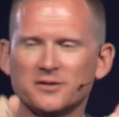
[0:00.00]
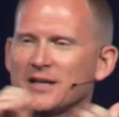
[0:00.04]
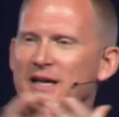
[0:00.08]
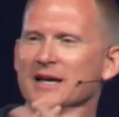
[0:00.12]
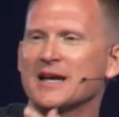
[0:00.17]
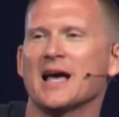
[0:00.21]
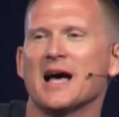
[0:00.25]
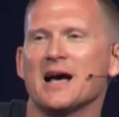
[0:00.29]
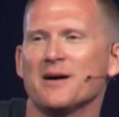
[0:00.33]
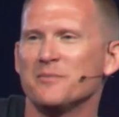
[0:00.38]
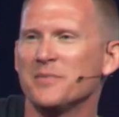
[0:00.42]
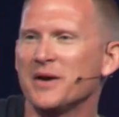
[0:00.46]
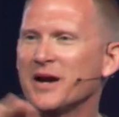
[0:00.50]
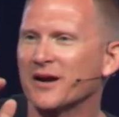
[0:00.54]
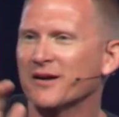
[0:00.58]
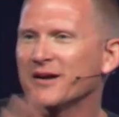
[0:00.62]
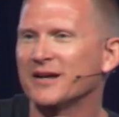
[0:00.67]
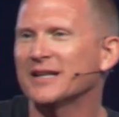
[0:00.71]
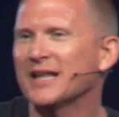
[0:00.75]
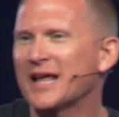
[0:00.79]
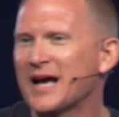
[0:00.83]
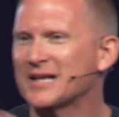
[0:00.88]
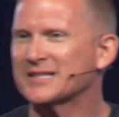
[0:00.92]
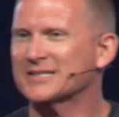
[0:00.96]
They got
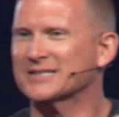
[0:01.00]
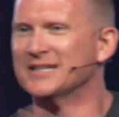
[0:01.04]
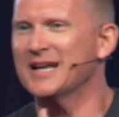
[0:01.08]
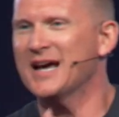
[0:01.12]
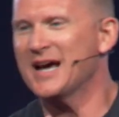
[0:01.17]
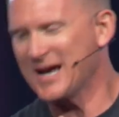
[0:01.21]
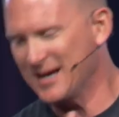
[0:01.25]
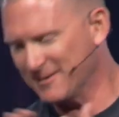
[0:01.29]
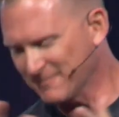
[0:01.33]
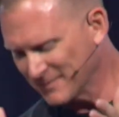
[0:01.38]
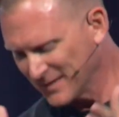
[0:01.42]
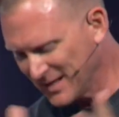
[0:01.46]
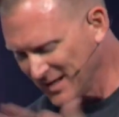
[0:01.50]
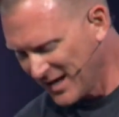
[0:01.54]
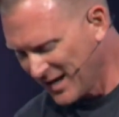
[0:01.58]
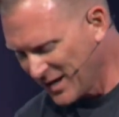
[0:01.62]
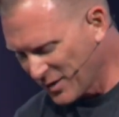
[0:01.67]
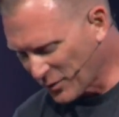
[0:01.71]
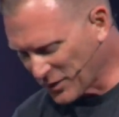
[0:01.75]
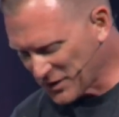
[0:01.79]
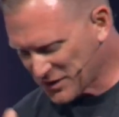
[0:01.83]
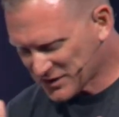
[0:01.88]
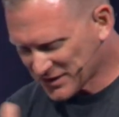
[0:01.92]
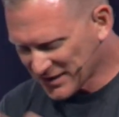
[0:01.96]
married last night.
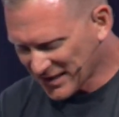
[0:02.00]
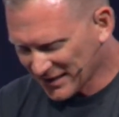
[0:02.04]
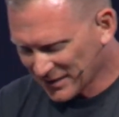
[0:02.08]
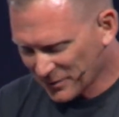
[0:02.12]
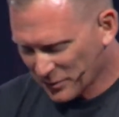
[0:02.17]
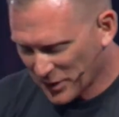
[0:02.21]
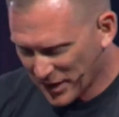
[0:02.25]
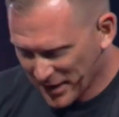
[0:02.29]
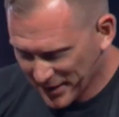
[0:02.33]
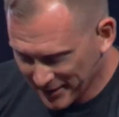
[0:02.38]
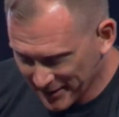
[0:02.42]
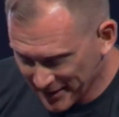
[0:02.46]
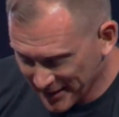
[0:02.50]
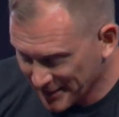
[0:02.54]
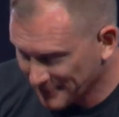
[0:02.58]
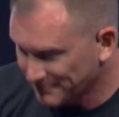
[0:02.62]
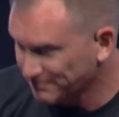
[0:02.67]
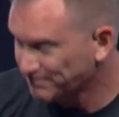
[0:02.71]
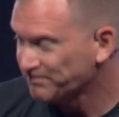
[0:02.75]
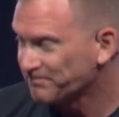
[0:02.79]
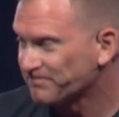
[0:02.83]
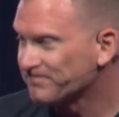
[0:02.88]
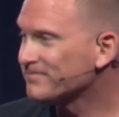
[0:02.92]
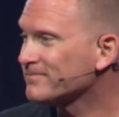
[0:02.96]
We celebrate them.